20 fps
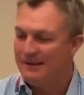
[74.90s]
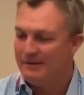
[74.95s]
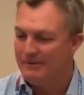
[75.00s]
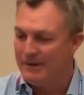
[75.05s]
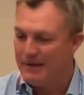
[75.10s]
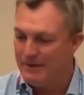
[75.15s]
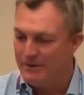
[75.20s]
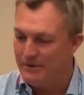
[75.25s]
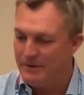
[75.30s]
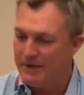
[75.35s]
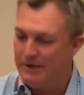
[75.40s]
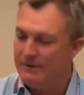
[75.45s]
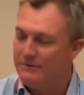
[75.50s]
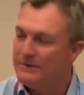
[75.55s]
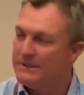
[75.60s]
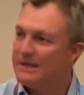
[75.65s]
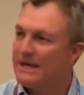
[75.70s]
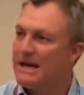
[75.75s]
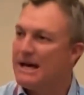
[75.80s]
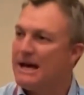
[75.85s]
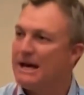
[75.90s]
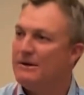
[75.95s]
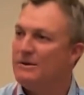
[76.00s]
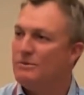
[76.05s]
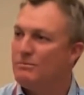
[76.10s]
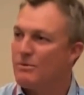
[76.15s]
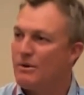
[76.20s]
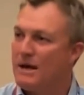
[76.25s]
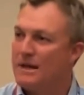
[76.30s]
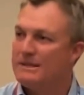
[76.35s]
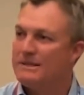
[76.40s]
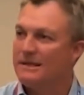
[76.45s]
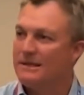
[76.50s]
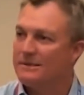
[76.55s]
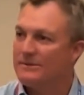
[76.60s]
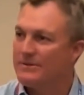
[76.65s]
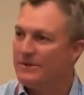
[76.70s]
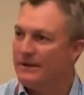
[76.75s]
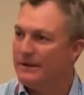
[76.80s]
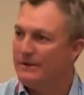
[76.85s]
we knew he was a guy who
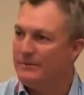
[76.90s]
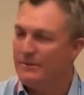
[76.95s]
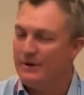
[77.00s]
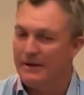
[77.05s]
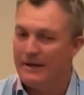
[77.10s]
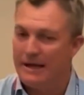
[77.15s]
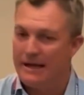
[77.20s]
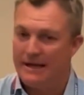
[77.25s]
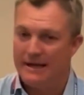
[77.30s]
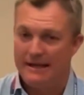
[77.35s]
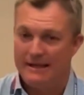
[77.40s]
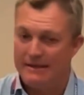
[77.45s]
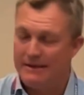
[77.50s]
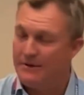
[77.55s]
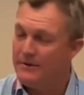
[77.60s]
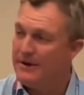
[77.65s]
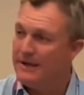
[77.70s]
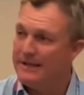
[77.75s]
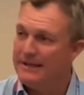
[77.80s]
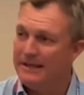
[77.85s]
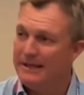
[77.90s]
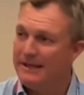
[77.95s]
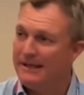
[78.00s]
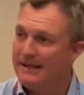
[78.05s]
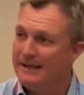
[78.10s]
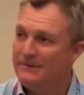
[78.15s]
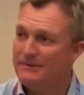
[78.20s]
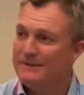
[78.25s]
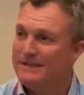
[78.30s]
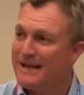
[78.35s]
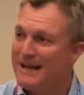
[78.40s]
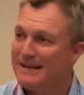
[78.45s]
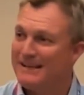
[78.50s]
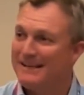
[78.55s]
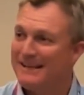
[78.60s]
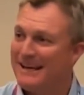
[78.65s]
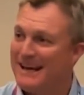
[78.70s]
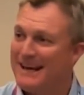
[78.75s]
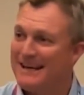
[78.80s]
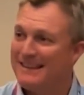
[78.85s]
processed really well. I had no idea he was that
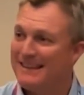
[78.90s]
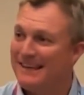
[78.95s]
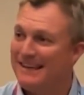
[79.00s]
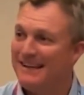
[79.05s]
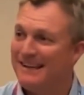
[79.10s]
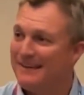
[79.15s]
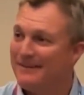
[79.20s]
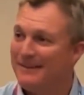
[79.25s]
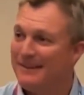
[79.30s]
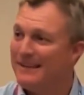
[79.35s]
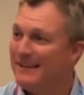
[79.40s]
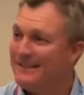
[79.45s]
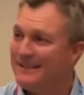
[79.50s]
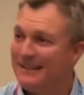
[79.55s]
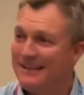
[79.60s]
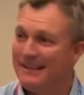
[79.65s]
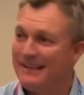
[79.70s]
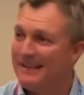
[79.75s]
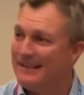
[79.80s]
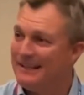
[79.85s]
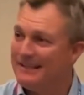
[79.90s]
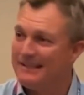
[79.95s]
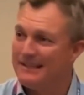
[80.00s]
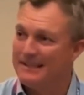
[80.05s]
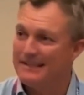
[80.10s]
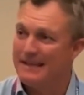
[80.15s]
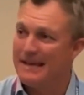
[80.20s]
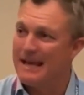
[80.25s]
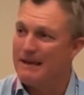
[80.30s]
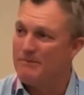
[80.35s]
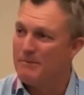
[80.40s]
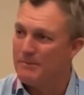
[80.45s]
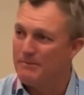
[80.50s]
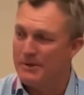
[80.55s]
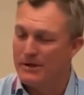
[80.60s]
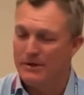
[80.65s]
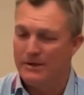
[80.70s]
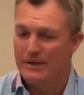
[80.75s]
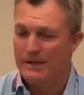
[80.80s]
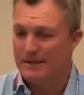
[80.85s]
good athlete. I really didn't. His escape
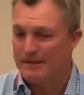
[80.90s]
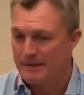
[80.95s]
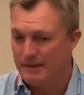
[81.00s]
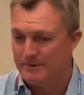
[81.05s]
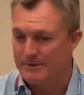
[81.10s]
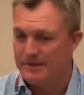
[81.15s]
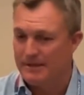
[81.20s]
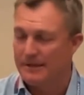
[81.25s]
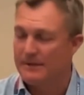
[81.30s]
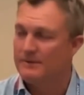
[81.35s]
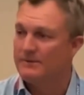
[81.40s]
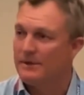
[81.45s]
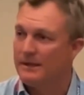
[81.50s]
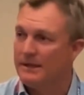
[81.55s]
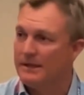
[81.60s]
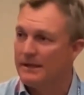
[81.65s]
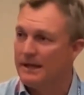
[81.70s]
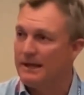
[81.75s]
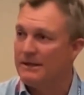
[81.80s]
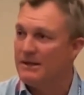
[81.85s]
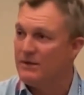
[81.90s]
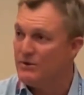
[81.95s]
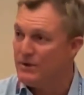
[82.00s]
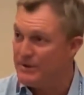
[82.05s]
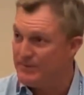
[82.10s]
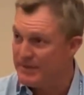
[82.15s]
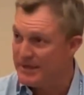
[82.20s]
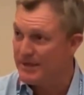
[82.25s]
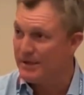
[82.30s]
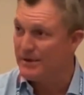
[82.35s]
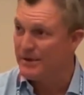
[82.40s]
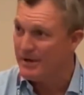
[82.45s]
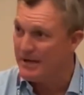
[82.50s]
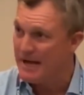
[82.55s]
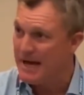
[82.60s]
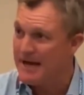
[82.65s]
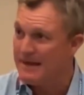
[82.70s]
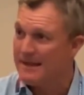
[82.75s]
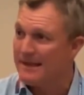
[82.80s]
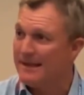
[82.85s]
ability, those things really, I knew he was a good
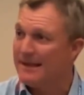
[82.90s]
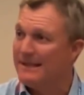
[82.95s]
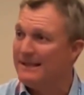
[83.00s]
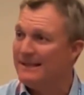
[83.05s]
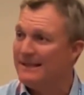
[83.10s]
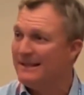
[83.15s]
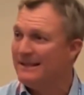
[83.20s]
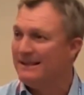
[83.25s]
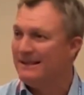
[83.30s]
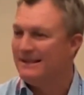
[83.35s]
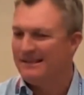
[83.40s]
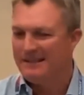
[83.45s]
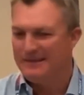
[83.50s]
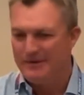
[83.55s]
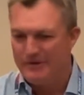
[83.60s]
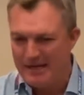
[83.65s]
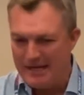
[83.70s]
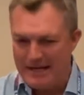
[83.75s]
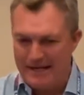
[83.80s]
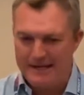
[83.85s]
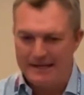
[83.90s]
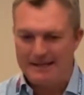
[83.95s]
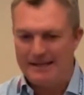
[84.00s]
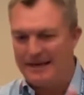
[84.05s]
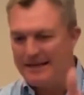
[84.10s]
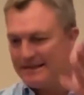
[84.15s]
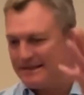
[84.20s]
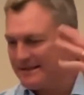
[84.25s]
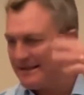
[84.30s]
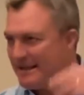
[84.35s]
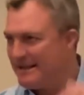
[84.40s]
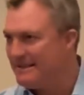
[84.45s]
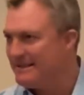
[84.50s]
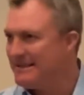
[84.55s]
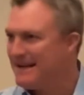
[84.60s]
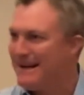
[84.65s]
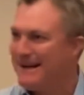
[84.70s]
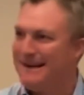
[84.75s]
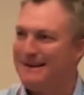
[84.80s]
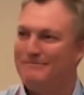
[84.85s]
athlete. knew he had a nice 10
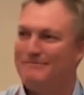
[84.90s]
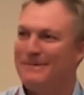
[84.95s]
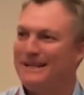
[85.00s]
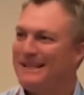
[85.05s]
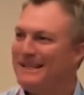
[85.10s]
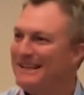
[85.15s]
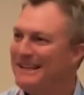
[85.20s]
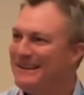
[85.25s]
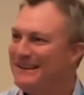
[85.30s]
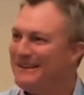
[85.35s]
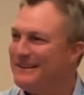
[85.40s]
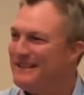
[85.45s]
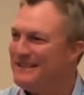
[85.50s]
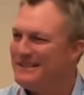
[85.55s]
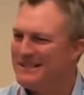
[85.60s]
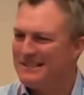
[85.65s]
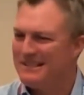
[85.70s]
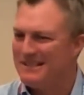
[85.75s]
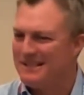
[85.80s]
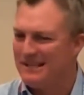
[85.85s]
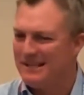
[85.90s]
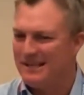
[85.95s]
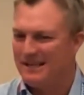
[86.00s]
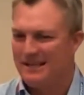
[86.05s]
time, but you know, you just,